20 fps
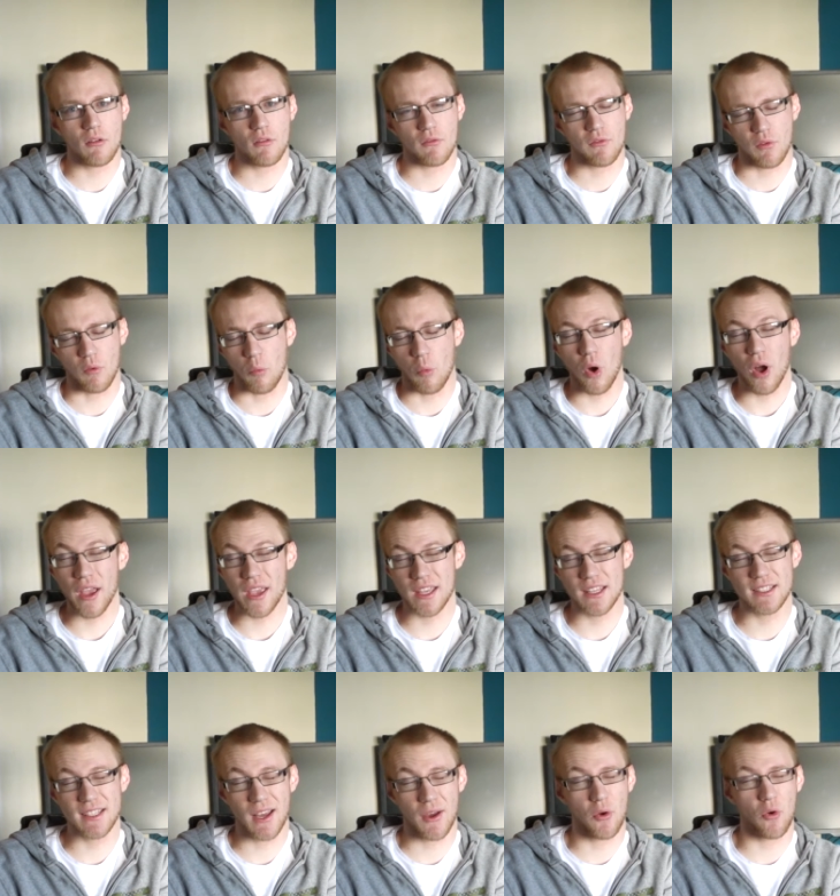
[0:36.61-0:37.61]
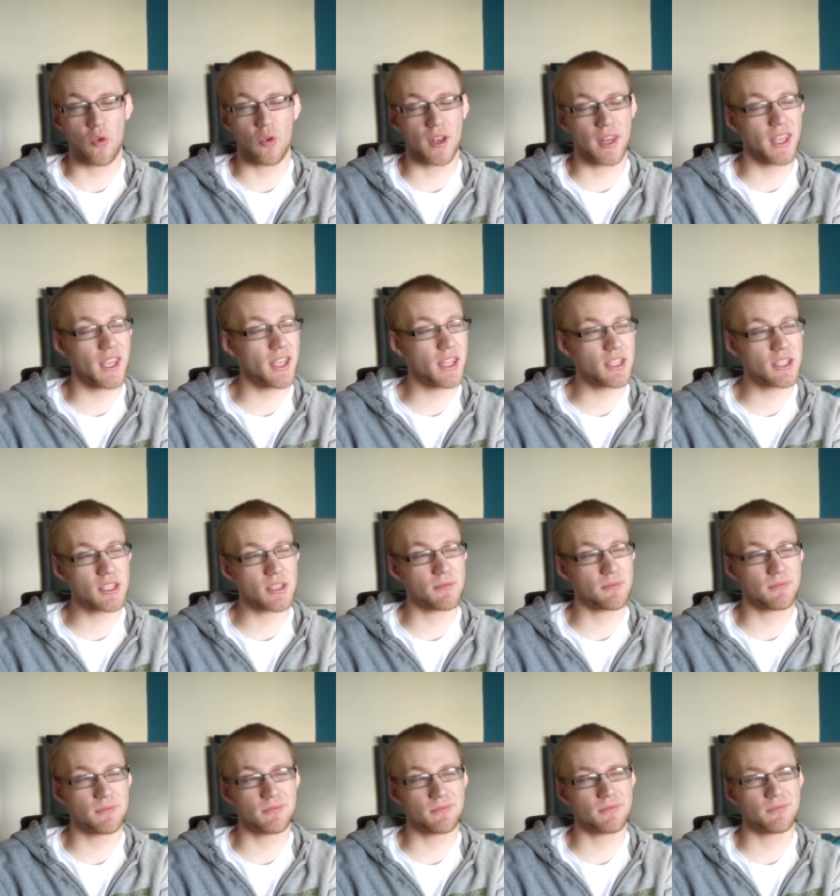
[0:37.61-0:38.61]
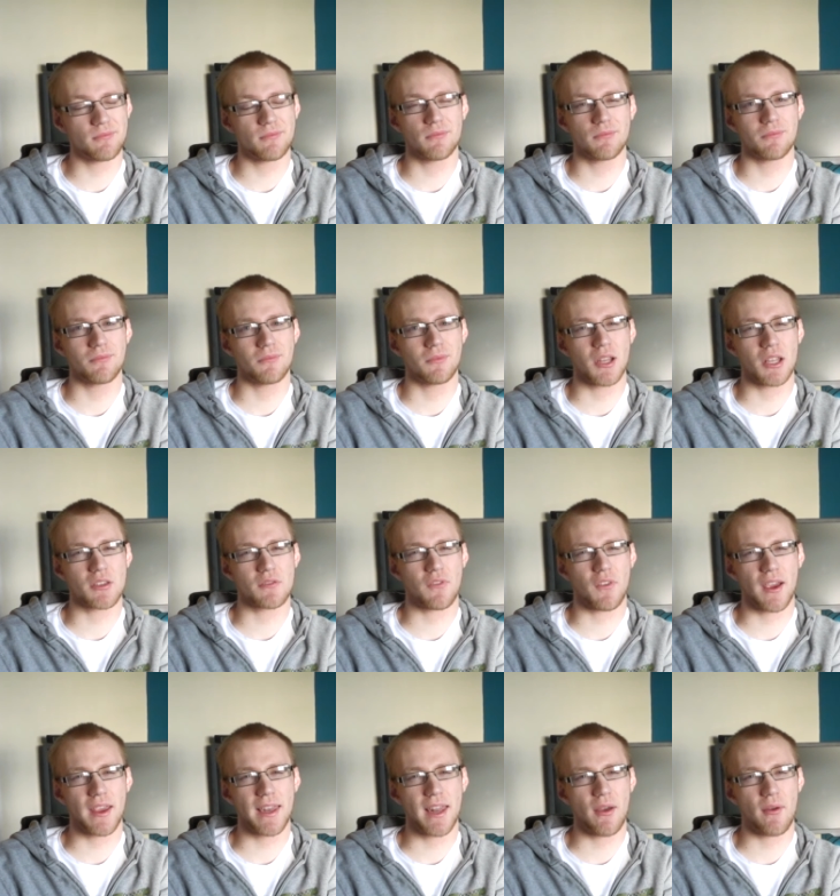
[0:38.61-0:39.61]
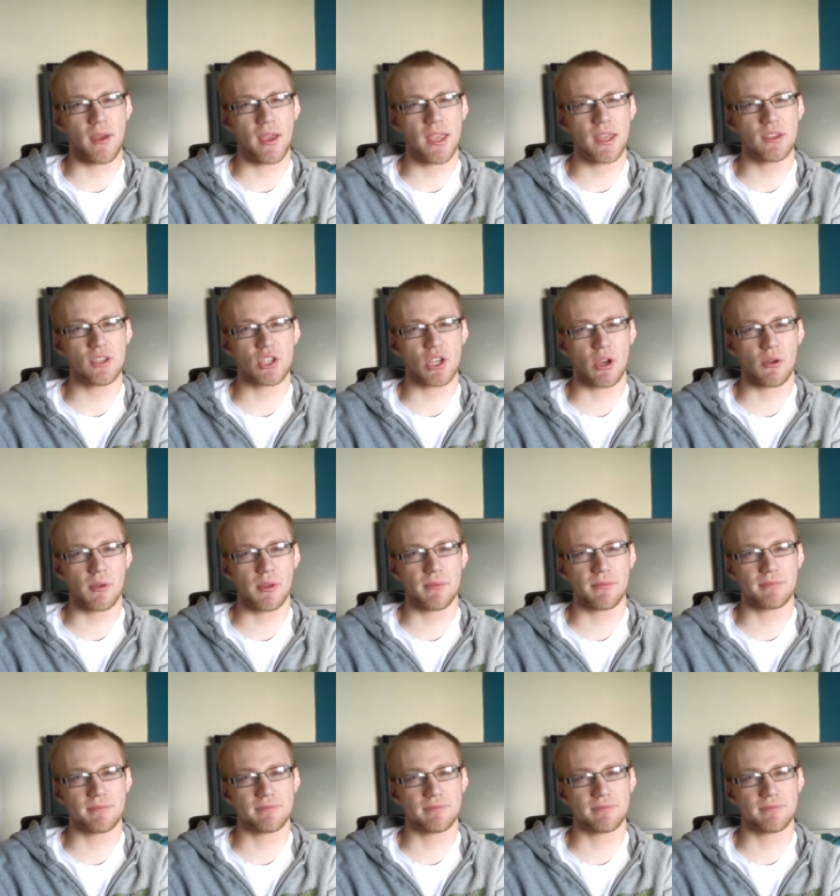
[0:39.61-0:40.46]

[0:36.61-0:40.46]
From what I can tell it already is. Let's find out, eh, shall we?